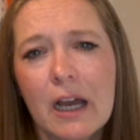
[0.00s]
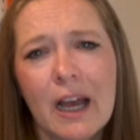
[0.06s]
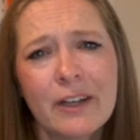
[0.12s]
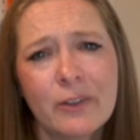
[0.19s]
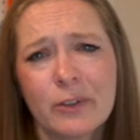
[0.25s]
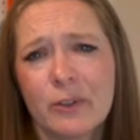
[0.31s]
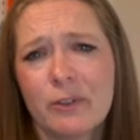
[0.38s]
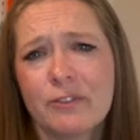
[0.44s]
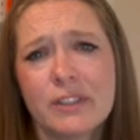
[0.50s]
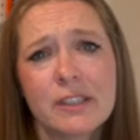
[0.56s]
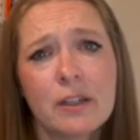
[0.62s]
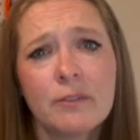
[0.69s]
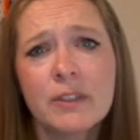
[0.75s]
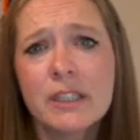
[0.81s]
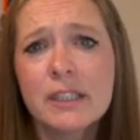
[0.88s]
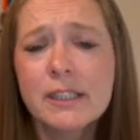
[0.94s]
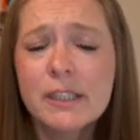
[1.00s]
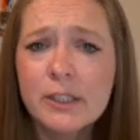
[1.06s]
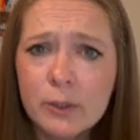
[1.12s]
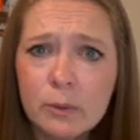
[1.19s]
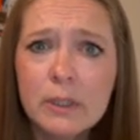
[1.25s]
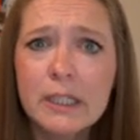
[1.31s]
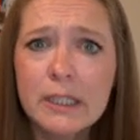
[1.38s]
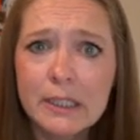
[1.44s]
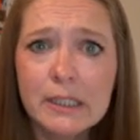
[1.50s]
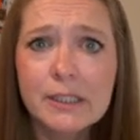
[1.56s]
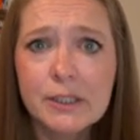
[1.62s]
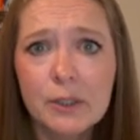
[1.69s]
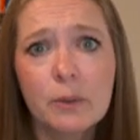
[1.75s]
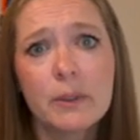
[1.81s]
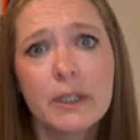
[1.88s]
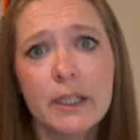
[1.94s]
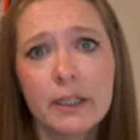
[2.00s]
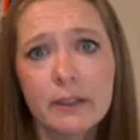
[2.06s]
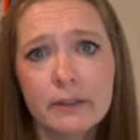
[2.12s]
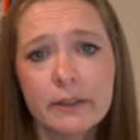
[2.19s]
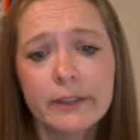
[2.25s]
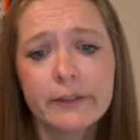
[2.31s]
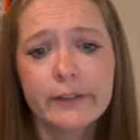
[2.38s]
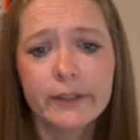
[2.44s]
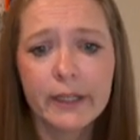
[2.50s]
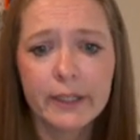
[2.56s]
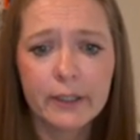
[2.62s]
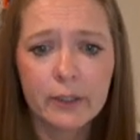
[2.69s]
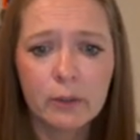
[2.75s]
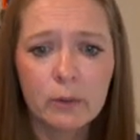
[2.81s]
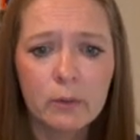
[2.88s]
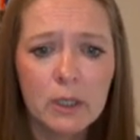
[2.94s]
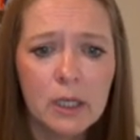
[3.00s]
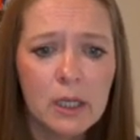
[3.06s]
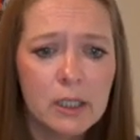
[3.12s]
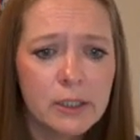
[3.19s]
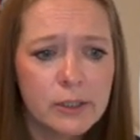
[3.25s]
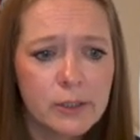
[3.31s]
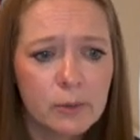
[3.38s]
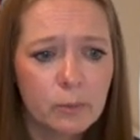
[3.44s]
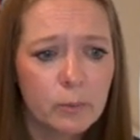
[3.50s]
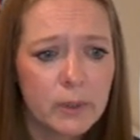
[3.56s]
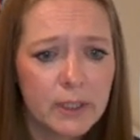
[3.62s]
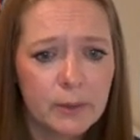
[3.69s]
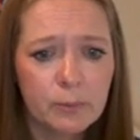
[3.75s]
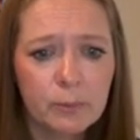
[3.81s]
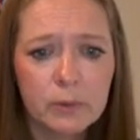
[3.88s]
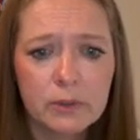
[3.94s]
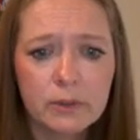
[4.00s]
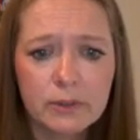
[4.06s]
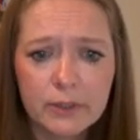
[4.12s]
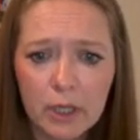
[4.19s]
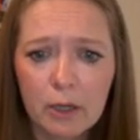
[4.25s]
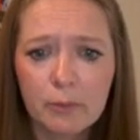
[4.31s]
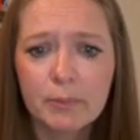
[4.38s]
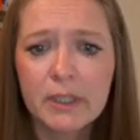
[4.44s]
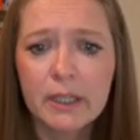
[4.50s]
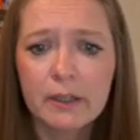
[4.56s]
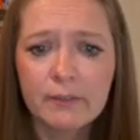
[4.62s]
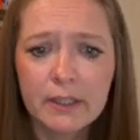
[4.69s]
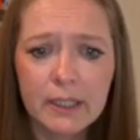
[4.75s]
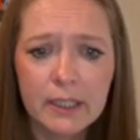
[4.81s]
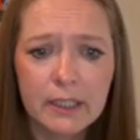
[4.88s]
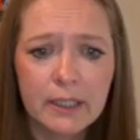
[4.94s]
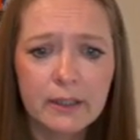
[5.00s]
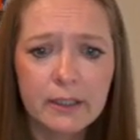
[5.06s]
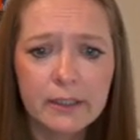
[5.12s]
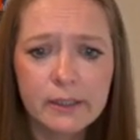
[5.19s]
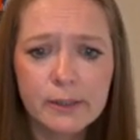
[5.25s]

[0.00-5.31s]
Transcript: I don't know if it's obvious to you it is snowing here in Idaho so we will not be having anything